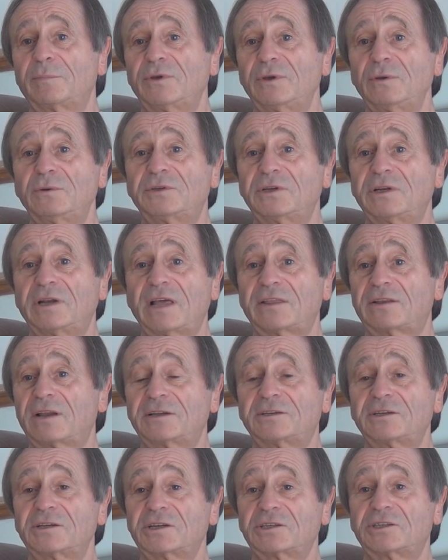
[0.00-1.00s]
a beauty and
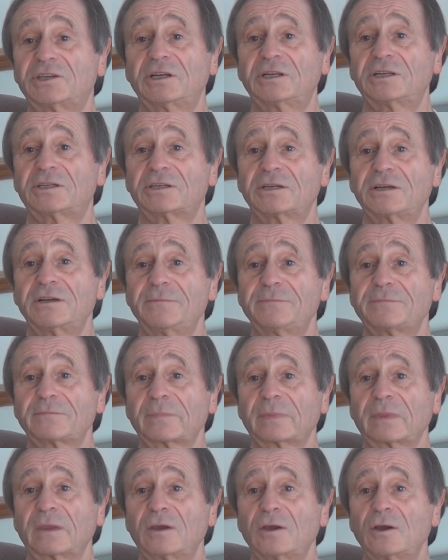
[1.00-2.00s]
athletic agility.
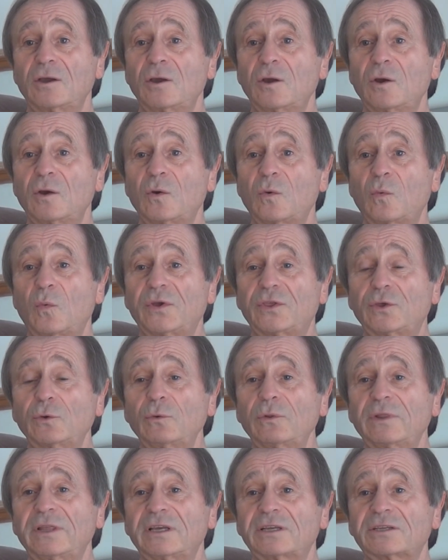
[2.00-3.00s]
With
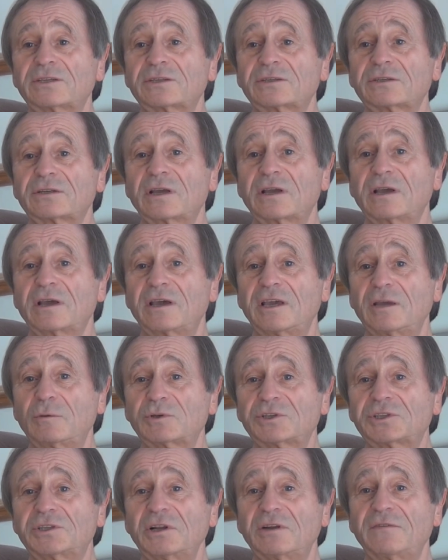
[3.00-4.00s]
all this, he
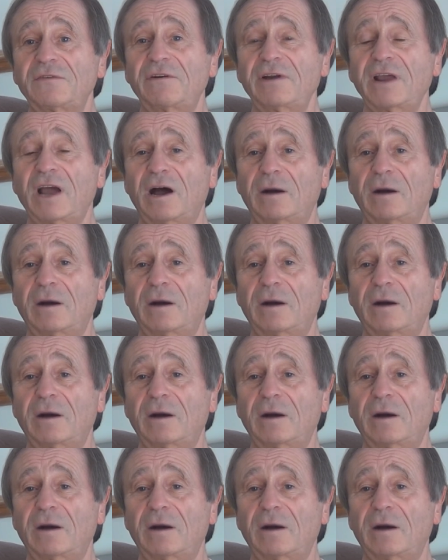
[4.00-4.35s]
was still a very